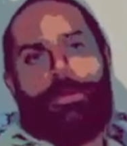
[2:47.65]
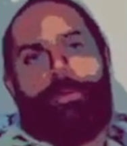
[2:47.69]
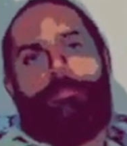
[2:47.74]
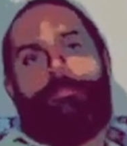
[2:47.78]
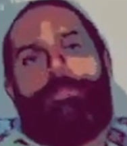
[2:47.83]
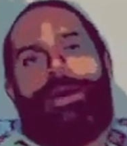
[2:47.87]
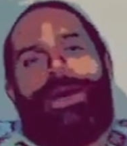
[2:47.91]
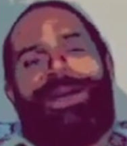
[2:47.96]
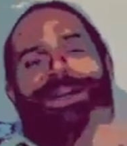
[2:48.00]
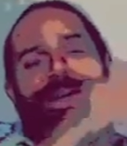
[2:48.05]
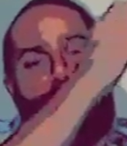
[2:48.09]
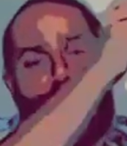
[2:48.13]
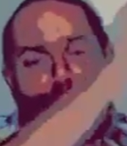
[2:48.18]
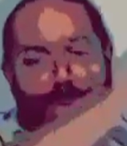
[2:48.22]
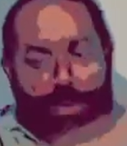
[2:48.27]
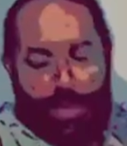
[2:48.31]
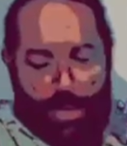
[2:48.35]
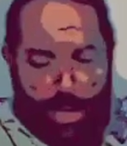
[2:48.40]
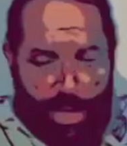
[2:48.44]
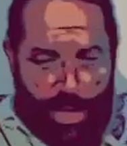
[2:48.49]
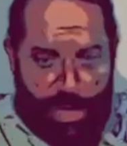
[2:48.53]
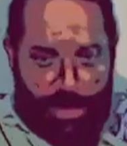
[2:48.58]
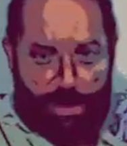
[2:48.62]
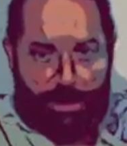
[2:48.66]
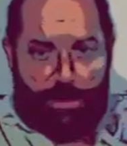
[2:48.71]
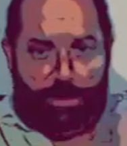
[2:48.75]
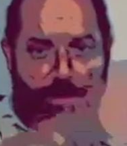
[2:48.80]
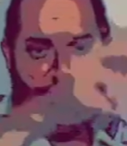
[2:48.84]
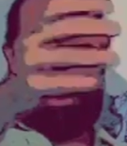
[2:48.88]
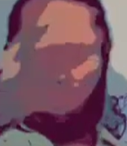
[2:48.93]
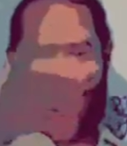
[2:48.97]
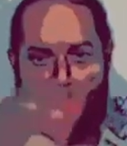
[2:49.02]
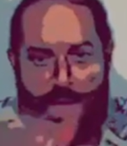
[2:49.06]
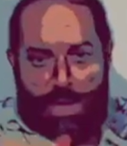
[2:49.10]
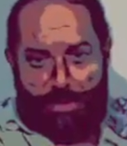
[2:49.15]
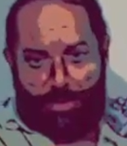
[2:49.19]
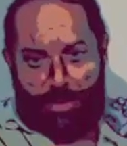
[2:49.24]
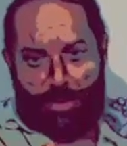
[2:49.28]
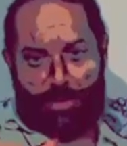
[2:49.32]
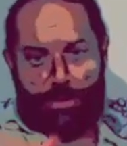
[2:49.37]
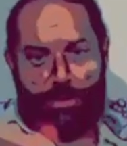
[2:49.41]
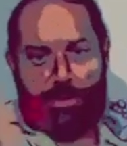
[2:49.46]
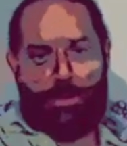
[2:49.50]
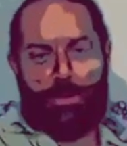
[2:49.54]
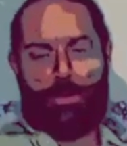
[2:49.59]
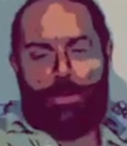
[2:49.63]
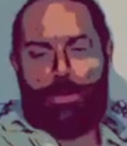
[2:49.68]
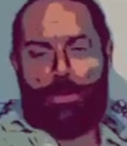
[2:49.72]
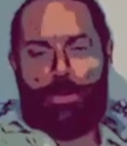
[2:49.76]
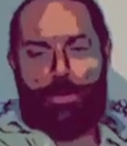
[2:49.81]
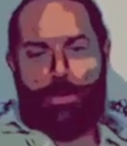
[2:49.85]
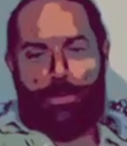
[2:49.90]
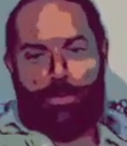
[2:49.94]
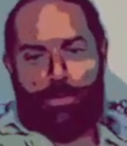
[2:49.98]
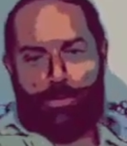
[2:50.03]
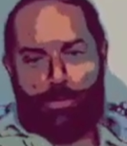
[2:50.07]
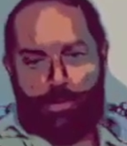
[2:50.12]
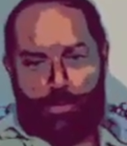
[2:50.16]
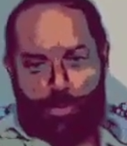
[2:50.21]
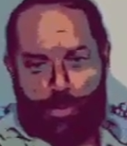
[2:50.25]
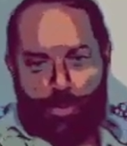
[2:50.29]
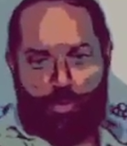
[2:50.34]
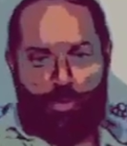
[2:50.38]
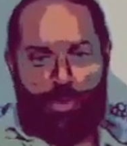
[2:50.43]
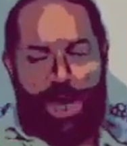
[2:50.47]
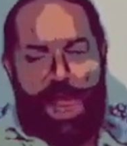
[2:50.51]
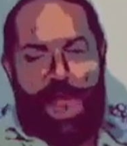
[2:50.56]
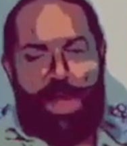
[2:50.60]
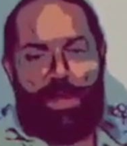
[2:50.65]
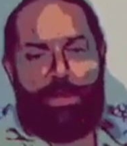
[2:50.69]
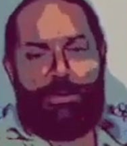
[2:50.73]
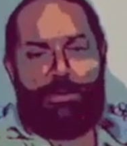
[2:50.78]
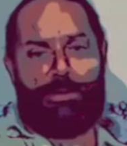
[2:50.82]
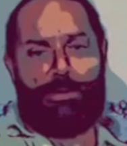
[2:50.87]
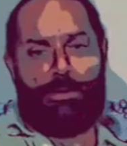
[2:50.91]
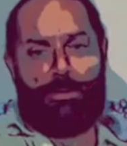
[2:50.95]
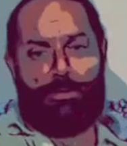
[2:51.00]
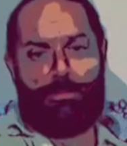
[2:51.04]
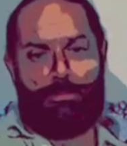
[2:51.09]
by applying the method to reality.